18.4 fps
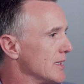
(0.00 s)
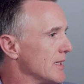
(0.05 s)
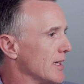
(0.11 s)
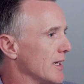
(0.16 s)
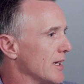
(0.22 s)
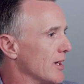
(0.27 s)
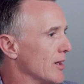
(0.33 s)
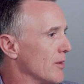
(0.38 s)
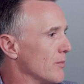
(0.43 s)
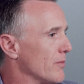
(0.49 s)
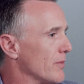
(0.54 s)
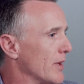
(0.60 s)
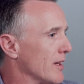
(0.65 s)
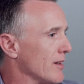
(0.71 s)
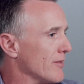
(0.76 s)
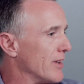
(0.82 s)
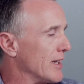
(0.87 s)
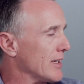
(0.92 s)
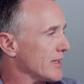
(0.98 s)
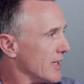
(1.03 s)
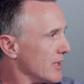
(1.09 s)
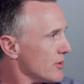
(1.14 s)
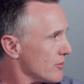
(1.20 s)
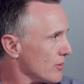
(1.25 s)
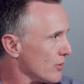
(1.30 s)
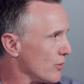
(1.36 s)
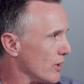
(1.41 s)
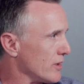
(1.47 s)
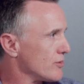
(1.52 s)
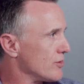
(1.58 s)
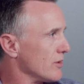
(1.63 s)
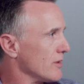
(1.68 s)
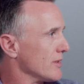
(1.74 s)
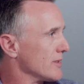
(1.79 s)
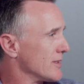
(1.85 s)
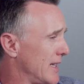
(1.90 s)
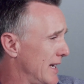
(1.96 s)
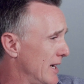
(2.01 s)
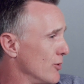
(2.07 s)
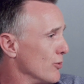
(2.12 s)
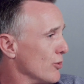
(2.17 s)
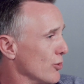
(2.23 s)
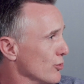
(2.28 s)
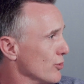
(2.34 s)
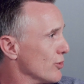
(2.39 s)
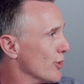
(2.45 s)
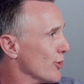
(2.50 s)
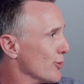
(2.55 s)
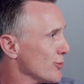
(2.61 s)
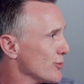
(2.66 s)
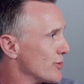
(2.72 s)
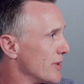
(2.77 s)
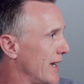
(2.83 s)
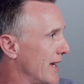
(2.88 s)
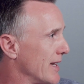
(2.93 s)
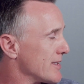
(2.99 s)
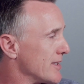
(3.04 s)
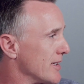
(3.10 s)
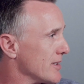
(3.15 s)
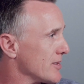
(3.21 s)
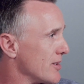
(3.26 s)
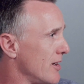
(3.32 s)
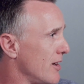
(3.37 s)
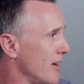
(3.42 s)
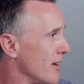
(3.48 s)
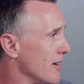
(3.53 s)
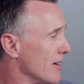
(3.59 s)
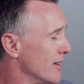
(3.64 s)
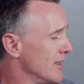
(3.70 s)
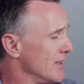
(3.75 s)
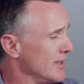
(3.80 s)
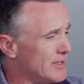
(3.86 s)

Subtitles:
and a validation question as to how good those assays are.